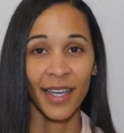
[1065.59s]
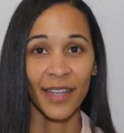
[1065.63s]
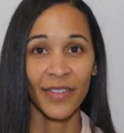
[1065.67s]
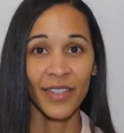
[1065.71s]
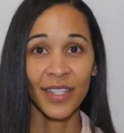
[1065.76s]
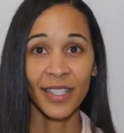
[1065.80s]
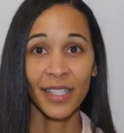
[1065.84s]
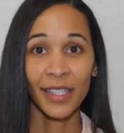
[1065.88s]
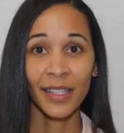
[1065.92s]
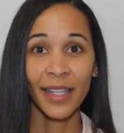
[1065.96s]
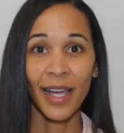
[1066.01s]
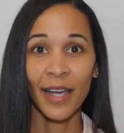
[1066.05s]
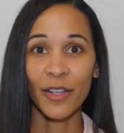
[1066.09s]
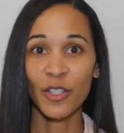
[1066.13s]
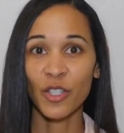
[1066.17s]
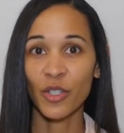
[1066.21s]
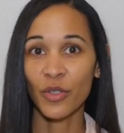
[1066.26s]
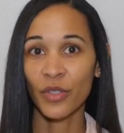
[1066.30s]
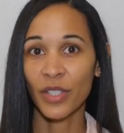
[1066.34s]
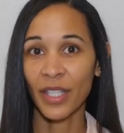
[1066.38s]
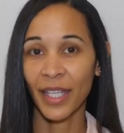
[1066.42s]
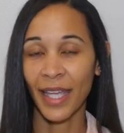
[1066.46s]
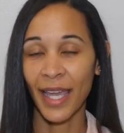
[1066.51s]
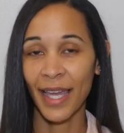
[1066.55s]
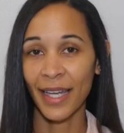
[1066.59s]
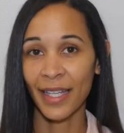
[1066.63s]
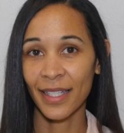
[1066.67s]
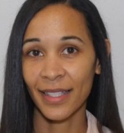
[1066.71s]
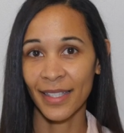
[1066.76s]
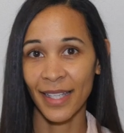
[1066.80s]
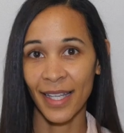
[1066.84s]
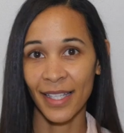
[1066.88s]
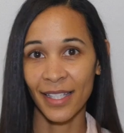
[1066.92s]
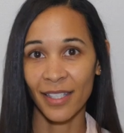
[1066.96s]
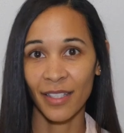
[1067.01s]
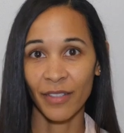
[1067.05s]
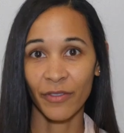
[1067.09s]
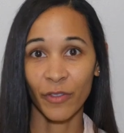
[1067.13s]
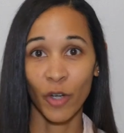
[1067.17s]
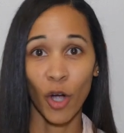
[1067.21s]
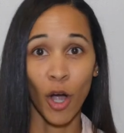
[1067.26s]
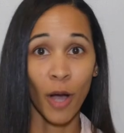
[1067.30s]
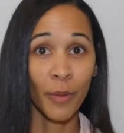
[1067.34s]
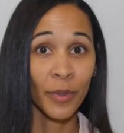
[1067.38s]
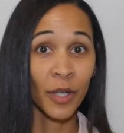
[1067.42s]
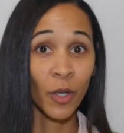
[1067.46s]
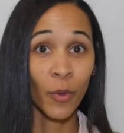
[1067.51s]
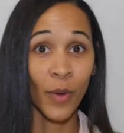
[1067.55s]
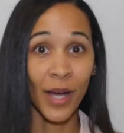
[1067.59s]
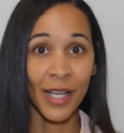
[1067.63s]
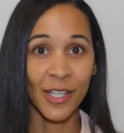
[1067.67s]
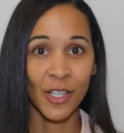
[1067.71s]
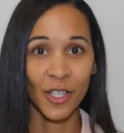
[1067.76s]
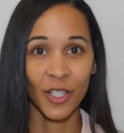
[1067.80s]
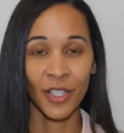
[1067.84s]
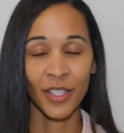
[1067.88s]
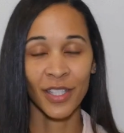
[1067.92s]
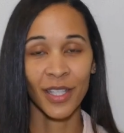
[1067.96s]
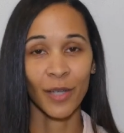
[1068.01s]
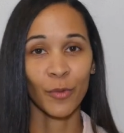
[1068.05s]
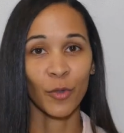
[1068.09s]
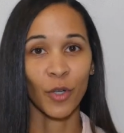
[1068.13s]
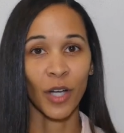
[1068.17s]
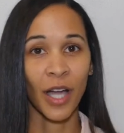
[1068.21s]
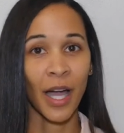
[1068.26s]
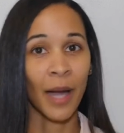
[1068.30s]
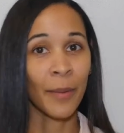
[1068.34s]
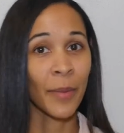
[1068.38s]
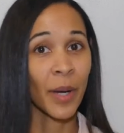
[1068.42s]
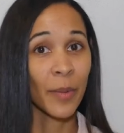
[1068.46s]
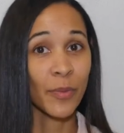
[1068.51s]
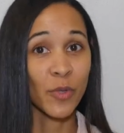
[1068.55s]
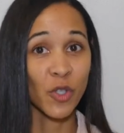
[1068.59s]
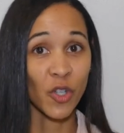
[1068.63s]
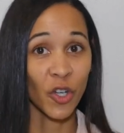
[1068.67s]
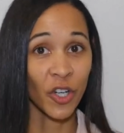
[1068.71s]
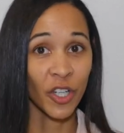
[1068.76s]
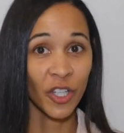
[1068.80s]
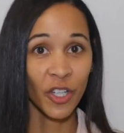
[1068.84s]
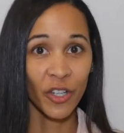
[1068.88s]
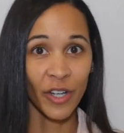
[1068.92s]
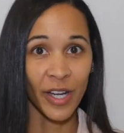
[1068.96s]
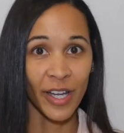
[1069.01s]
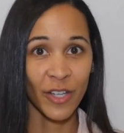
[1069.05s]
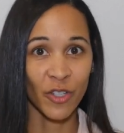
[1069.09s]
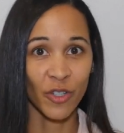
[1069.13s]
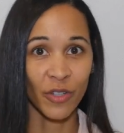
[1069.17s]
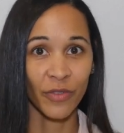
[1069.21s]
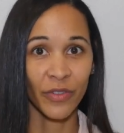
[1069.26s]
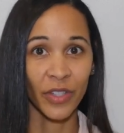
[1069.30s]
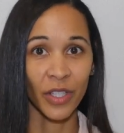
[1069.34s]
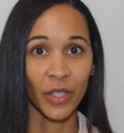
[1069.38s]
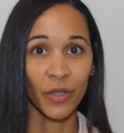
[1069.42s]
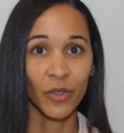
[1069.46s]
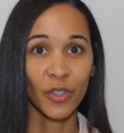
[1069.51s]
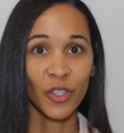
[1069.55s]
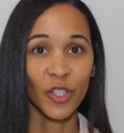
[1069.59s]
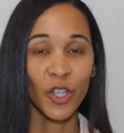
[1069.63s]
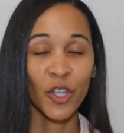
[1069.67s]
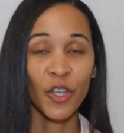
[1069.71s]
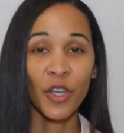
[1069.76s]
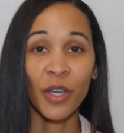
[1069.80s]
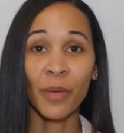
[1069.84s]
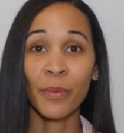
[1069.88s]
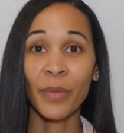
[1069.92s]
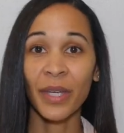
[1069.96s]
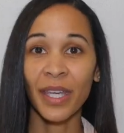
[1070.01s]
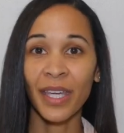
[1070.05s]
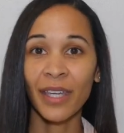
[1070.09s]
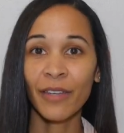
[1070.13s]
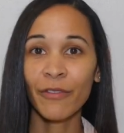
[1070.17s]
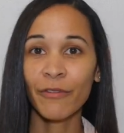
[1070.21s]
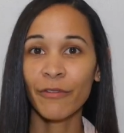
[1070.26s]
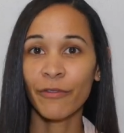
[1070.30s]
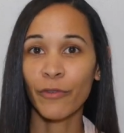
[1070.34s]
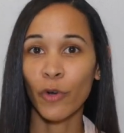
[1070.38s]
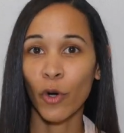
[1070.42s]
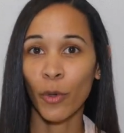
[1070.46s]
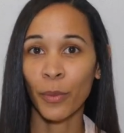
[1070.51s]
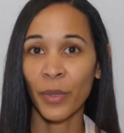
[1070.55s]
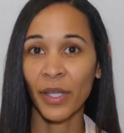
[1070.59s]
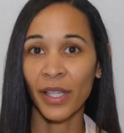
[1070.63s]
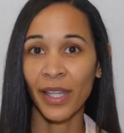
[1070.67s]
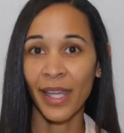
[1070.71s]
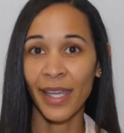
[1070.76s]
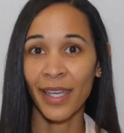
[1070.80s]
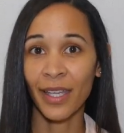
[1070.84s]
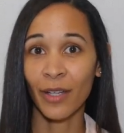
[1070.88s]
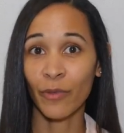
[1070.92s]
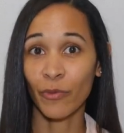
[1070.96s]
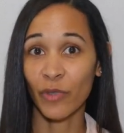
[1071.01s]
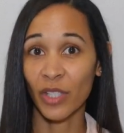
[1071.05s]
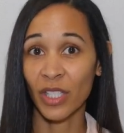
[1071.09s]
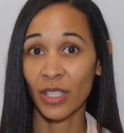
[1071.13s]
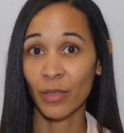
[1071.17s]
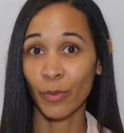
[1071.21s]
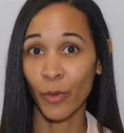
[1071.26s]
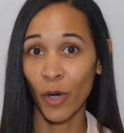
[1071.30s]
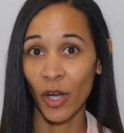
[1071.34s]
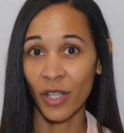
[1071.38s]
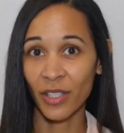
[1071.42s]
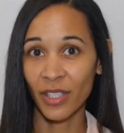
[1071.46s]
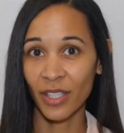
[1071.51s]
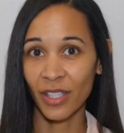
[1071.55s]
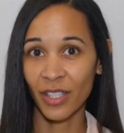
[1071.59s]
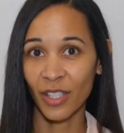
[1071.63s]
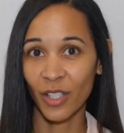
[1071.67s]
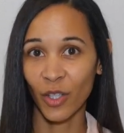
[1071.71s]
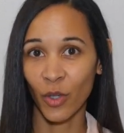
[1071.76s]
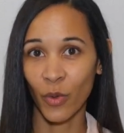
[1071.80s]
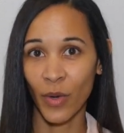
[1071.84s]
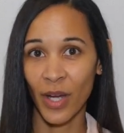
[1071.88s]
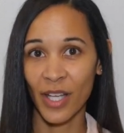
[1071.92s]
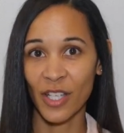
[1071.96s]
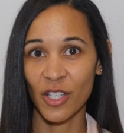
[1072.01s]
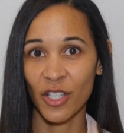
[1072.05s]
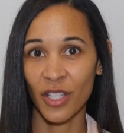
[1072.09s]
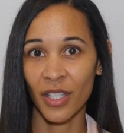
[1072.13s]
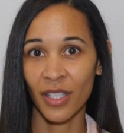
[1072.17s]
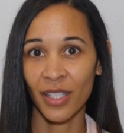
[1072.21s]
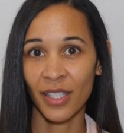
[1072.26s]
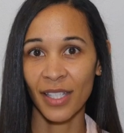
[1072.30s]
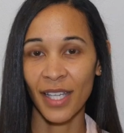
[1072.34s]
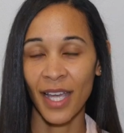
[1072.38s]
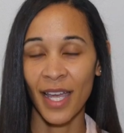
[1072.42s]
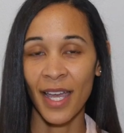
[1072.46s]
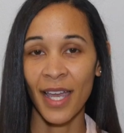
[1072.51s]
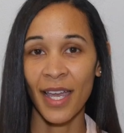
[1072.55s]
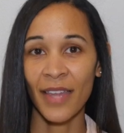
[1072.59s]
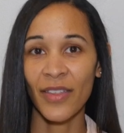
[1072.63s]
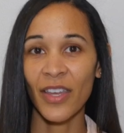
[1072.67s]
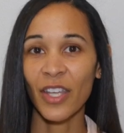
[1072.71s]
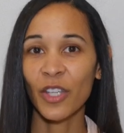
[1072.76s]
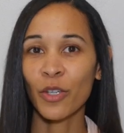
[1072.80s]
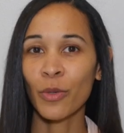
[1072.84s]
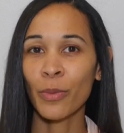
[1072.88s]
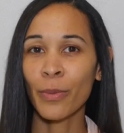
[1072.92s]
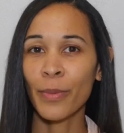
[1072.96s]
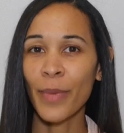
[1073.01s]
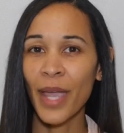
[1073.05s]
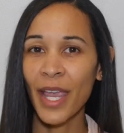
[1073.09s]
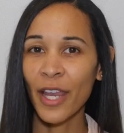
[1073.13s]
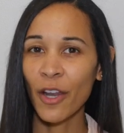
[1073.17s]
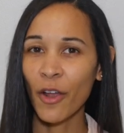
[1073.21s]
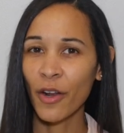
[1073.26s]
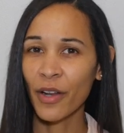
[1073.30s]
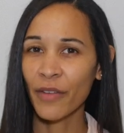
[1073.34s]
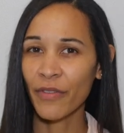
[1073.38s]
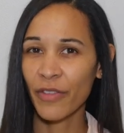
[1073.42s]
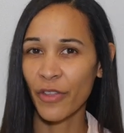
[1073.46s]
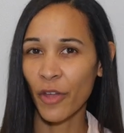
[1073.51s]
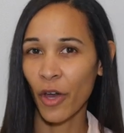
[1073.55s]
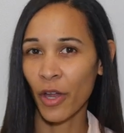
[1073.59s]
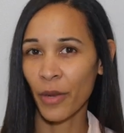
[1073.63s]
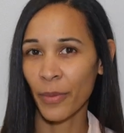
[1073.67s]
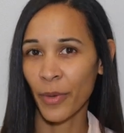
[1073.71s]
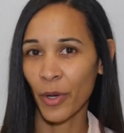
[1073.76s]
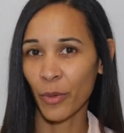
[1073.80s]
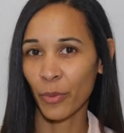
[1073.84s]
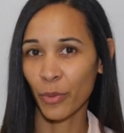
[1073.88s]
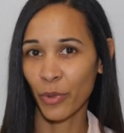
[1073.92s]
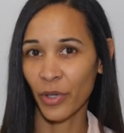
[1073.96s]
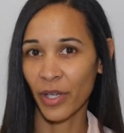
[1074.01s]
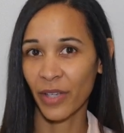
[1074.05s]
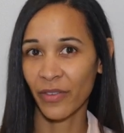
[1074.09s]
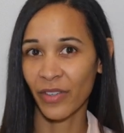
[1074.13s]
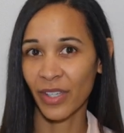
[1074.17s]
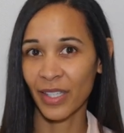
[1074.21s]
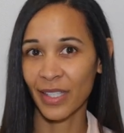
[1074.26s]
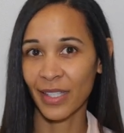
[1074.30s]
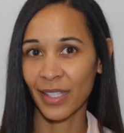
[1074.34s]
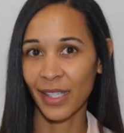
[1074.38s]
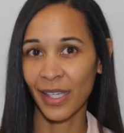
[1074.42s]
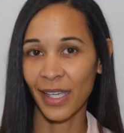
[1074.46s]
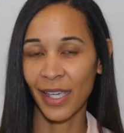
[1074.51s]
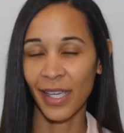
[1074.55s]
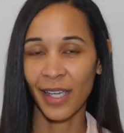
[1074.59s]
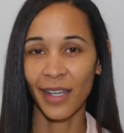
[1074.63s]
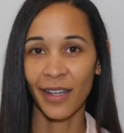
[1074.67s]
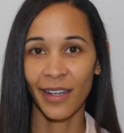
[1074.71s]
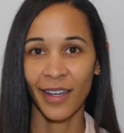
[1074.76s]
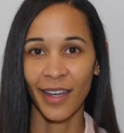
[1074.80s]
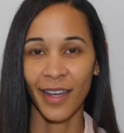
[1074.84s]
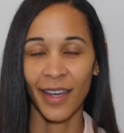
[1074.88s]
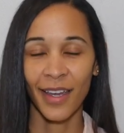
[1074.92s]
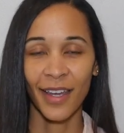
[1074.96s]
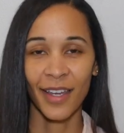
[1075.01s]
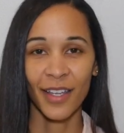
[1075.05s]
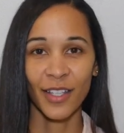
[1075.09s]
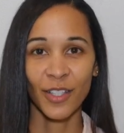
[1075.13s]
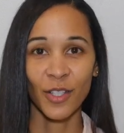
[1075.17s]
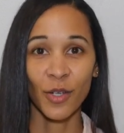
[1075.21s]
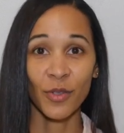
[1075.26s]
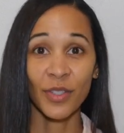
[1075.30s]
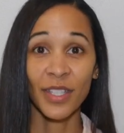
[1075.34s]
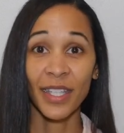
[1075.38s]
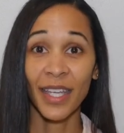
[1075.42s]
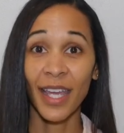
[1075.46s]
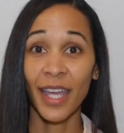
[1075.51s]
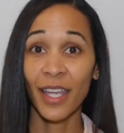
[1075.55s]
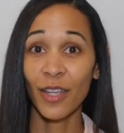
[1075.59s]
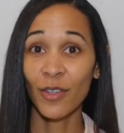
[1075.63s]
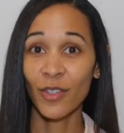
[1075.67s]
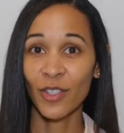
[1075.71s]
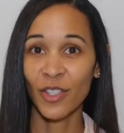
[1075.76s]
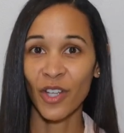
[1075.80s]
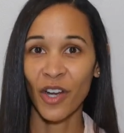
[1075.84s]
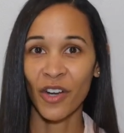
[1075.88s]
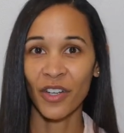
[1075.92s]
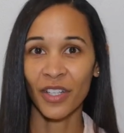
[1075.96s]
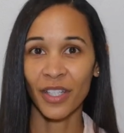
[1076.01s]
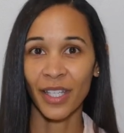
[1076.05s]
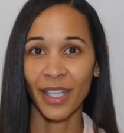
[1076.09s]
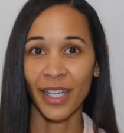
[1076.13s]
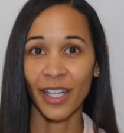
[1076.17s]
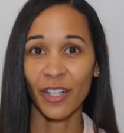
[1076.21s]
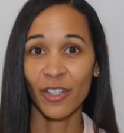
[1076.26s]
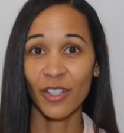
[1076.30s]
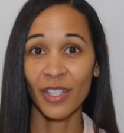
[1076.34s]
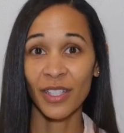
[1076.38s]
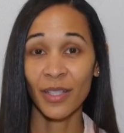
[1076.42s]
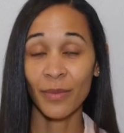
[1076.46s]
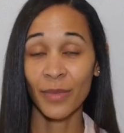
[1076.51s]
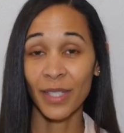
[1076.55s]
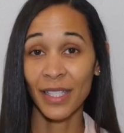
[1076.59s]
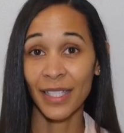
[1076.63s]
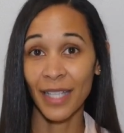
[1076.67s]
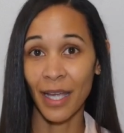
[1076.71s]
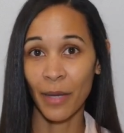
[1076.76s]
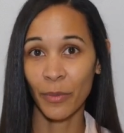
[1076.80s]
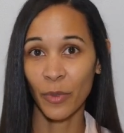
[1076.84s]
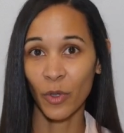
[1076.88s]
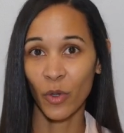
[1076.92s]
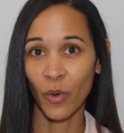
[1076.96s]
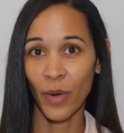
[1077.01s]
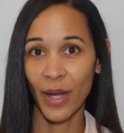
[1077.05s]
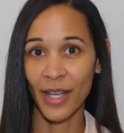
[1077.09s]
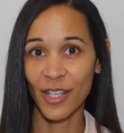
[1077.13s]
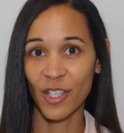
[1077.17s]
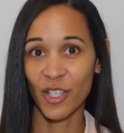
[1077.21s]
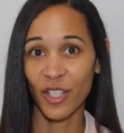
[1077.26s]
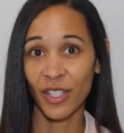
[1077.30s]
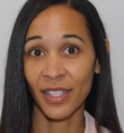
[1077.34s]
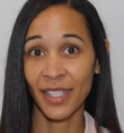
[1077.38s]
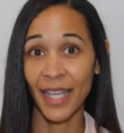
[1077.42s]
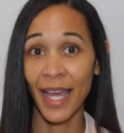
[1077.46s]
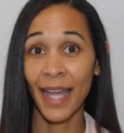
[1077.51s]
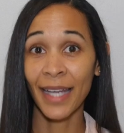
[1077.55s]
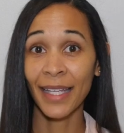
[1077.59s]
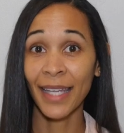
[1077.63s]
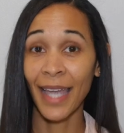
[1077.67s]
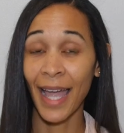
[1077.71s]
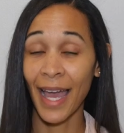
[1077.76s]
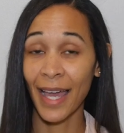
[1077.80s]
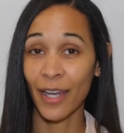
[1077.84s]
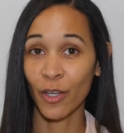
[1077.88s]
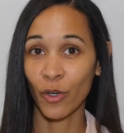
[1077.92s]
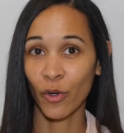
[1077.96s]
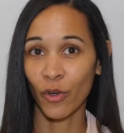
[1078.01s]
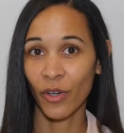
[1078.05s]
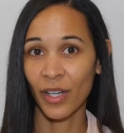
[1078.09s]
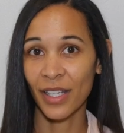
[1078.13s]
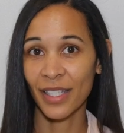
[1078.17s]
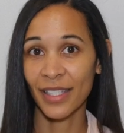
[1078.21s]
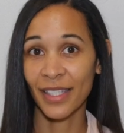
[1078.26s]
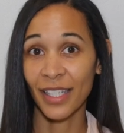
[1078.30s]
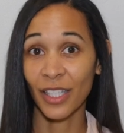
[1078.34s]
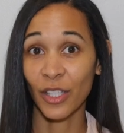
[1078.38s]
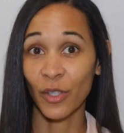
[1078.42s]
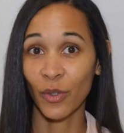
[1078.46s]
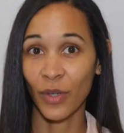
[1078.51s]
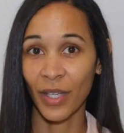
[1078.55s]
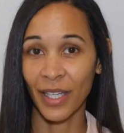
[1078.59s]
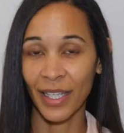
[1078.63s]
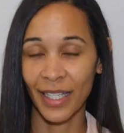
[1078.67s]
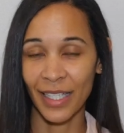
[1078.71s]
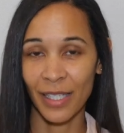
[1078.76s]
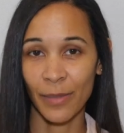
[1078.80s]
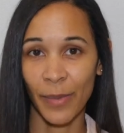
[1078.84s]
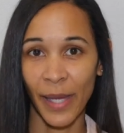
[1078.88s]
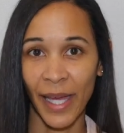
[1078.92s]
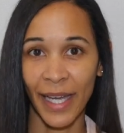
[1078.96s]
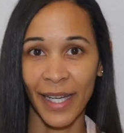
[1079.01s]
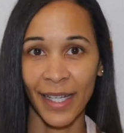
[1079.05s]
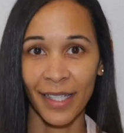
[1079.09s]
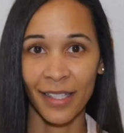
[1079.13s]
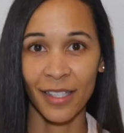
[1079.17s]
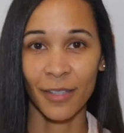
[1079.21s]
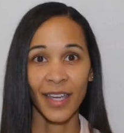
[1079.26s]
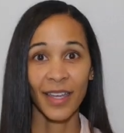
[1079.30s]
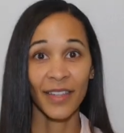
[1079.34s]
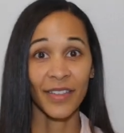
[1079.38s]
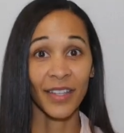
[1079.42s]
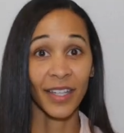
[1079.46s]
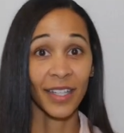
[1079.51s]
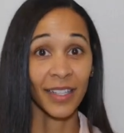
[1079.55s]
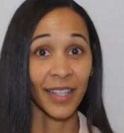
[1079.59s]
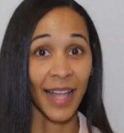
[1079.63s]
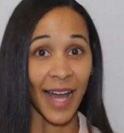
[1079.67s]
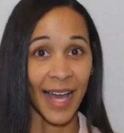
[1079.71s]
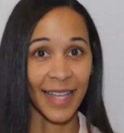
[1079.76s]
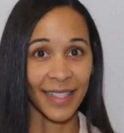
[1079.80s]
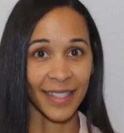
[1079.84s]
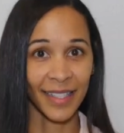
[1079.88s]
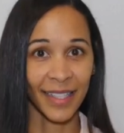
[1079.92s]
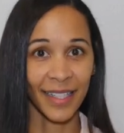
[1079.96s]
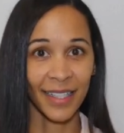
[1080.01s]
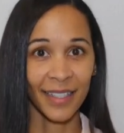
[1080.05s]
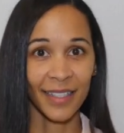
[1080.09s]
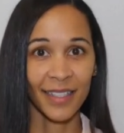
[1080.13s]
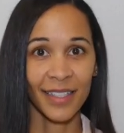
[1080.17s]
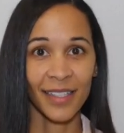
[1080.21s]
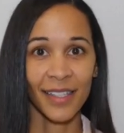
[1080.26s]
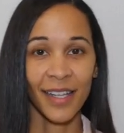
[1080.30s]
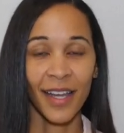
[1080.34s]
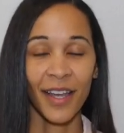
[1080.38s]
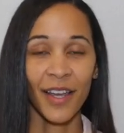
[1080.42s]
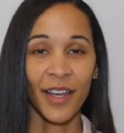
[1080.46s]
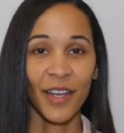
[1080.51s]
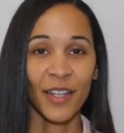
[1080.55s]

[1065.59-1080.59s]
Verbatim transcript: This allows you to get a sense of common questions that will come up during your interview so you can begin formulating responses to questions that you may not have thought about previously. So, to get you started, here are some sample questions and categories that you can expect. The classics.